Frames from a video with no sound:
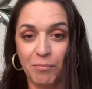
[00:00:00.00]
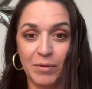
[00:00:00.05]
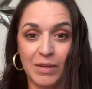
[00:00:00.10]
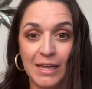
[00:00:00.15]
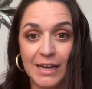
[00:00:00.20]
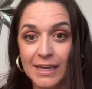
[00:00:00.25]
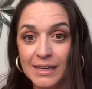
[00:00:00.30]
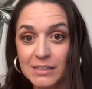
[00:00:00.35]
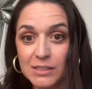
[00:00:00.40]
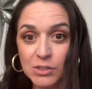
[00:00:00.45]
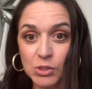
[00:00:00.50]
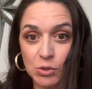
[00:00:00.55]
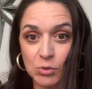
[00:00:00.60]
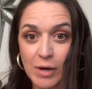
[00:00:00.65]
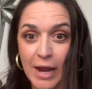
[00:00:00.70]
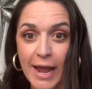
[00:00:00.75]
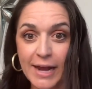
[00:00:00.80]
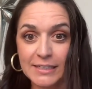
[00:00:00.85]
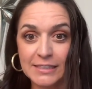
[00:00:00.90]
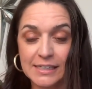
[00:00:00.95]
getting
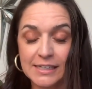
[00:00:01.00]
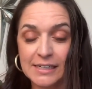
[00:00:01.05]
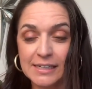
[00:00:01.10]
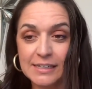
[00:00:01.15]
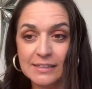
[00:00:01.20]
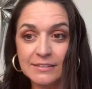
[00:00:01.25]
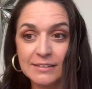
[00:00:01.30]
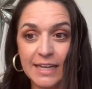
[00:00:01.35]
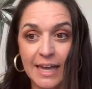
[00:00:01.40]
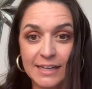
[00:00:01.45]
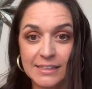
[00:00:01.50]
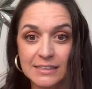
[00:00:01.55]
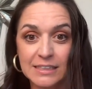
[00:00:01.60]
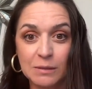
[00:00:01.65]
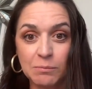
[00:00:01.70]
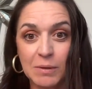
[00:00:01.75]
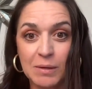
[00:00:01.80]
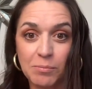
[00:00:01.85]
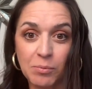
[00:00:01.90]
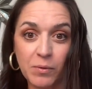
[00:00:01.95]
distracted,
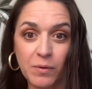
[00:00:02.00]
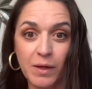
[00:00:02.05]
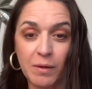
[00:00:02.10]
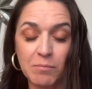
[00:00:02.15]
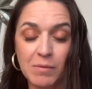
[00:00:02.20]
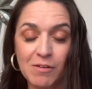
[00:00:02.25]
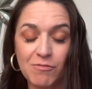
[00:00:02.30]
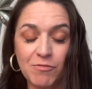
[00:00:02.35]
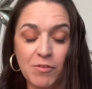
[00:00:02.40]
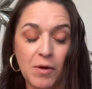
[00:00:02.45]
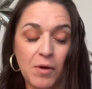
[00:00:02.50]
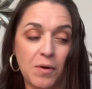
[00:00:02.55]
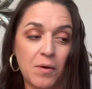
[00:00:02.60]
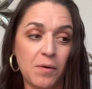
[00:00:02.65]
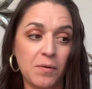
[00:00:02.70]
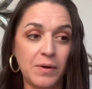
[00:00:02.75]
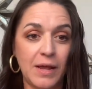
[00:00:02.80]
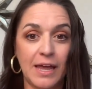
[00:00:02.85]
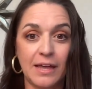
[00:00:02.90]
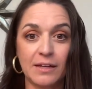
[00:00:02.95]
texting people on my
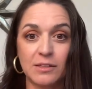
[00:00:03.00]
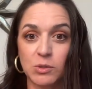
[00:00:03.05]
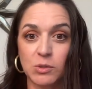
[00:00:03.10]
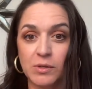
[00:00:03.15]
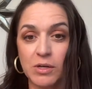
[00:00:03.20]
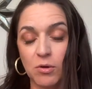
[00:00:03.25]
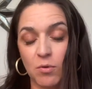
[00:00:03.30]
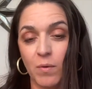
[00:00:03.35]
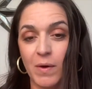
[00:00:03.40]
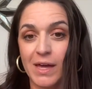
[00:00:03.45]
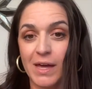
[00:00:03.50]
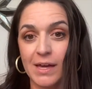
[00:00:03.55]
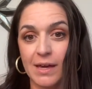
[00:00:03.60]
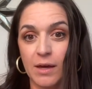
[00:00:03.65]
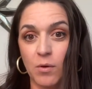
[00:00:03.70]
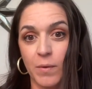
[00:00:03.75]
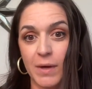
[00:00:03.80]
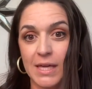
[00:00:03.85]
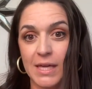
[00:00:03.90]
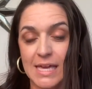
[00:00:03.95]
phone, answering a
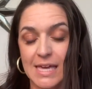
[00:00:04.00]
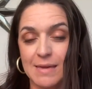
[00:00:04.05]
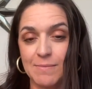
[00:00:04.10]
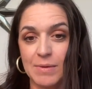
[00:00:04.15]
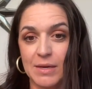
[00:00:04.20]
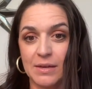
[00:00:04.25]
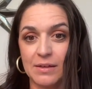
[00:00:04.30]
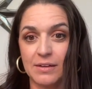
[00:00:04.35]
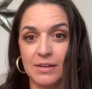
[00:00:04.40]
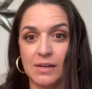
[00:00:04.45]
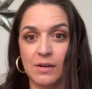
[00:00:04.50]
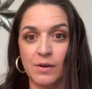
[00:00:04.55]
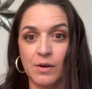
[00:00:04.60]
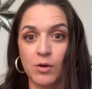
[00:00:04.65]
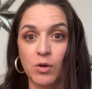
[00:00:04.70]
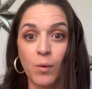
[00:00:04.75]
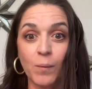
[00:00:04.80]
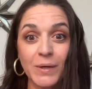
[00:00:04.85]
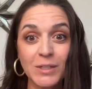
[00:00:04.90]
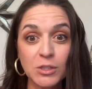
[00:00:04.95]
quick email here,
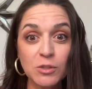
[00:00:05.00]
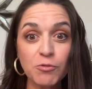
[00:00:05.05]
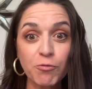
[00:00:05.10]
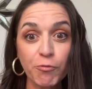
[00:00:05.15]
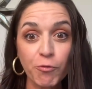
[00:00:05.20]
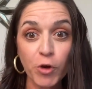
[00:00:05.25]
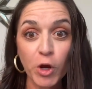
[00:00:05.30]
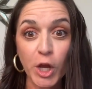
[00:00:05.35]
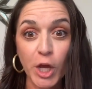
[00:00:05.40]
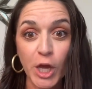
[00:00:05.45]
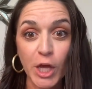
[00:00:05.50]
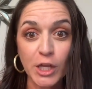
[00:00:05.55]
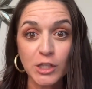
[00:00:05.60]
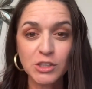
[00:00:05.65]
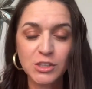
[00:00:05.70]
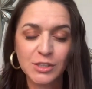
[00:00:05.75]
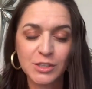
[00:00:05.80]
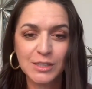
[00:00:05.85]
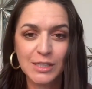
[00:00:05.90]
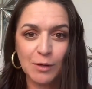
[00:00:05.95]
going to the fridge
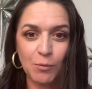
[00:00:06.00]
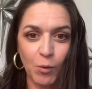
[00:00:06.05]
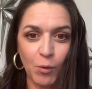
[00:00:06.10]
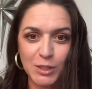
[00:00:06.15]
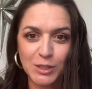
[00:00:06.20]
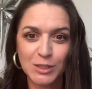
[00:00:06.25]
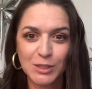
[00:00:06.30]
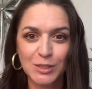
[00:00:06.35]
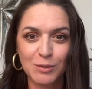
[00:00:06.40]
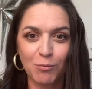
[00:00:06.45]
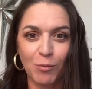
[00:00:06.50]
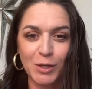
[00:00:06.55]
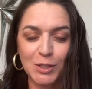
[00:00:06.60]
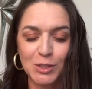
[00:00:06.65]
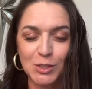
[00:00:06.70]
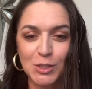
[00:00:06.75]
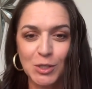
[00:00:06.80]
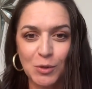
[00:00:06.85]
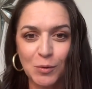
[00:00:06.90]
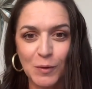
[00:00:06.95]
to see what's
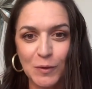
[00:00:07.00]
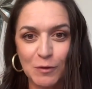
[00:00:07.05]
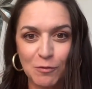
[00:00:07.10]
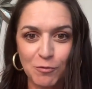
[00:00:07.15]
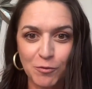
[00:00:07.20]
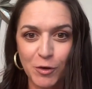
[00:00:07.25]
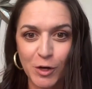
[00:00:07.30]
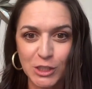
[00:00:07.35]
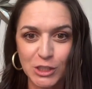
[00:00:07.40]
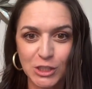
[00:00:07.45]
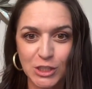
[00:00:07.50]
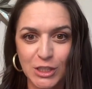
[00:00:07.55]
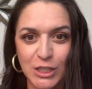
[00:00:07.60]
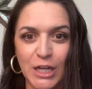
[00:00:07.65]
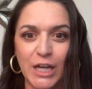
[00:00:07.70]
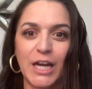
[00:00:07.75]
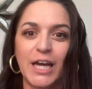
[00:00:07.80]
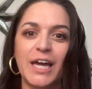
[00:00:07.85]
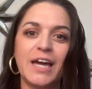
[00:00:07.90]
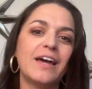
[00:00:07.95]
new in the fridge
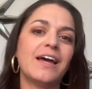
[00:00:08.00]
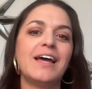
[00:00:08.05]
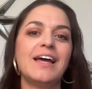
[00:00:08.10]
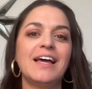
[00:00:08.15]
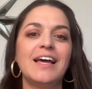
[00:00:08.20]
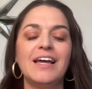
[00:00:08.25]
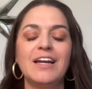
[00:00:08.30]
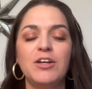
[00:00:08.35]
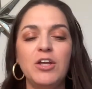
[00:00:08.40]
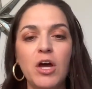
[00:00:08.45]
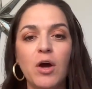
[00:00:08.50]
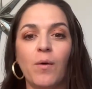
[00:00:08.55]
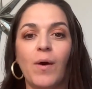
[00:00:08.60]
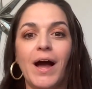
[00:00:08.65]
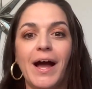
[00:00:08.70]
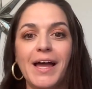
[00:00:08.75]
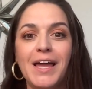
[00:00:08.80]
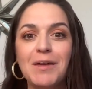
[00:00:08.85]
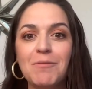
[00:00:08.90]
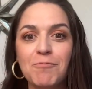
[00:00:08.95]
today. No,
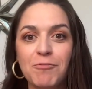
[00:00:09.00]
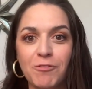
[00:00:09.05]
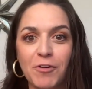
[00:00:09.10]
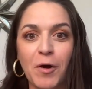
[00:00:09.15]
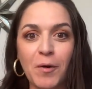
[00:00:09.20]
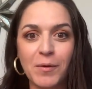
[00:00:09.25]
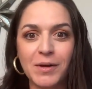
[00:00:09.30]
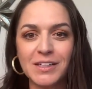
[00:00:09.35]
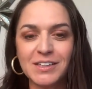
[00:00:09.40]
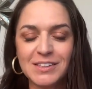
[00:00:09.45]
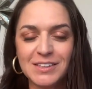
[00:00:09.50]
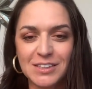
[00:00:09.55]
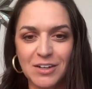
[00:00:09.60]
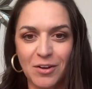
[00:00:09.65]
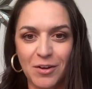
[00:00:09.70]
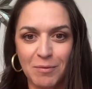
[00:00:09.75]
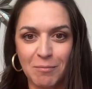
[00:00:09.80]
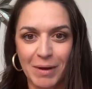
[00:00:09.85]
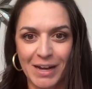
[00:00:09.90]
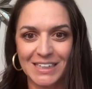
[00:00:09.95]
I am focused
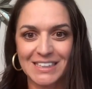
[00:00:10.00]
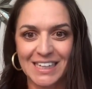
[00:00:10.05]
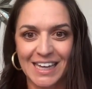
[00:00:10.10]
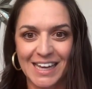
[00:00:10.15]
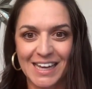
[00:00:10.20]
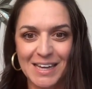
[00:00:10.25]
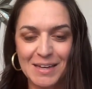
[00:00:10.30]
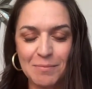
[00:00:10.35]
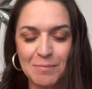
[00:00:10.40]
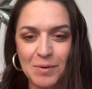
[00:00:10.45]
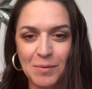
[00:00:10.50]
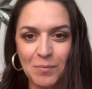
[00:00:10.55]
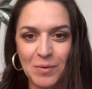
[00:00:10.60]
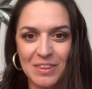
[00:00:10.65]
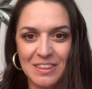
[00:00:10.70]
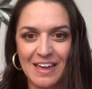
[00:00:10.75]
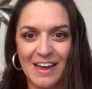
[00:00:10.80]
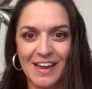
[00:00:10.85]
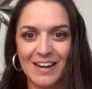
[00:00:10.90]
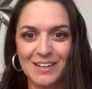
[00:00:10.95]
on my time
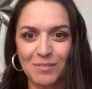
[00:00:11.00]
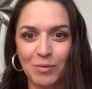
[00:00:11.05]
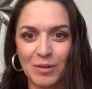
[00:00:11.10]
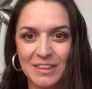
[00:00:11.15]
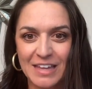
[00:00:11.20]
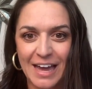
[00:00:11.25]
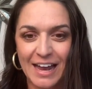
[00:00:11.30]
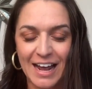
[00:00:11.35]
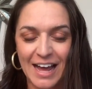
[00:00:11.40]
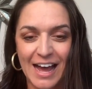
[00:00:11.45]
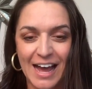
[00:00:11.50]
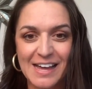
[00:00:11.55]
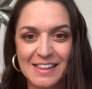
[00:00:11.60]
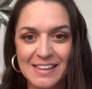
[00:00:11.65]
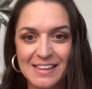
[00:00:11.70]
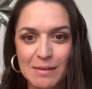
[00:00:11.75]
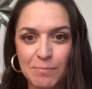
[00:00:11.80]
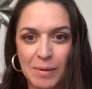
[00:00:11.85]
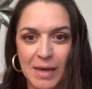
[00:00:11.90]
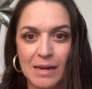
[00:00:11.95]
with that
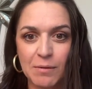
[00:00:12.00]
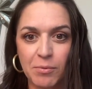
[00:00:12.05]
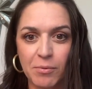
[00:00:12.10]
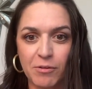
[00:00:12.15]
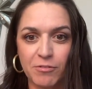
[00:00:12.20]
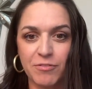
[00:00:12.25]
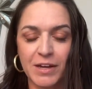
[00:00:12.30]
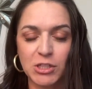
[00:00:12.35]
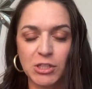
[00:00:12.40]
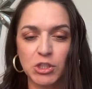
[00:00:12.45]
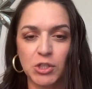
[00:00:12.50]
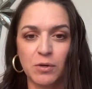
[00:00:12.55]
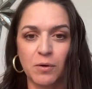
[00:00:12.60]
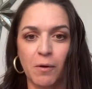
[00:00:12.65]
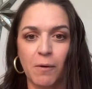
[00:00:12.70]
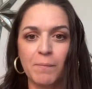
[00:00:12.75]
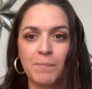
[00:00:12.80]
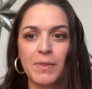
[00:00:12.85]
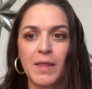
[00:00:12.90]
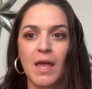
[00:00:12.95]
highly paid
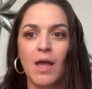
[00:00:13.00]
professional.